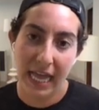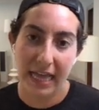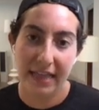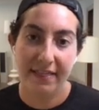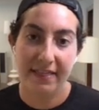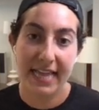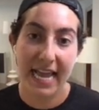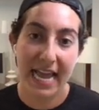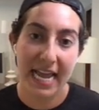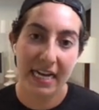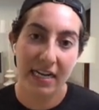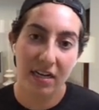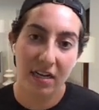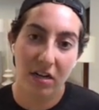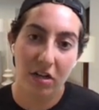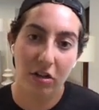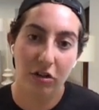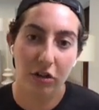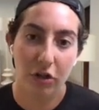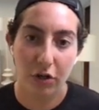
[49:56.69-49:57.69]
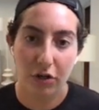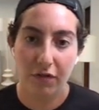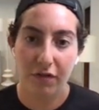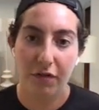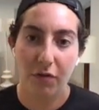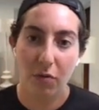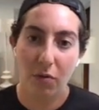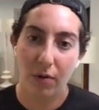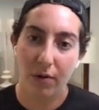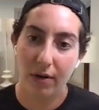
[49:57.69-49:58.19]
then look
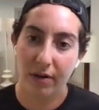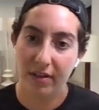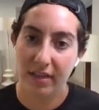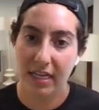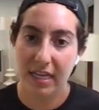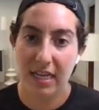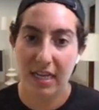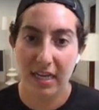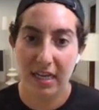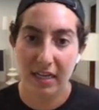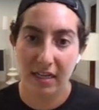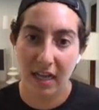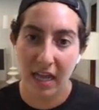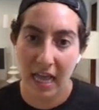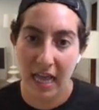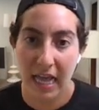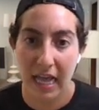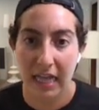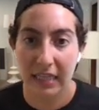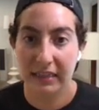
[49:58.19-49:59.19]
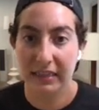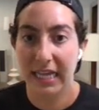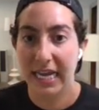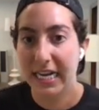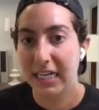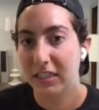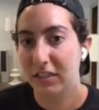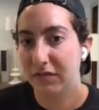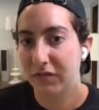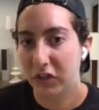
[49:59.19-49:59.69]
for the
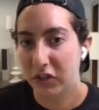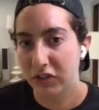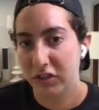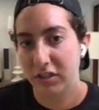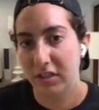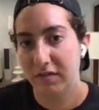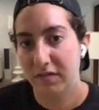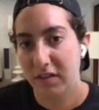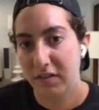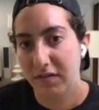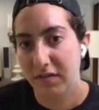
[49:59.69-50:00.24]
latest version of the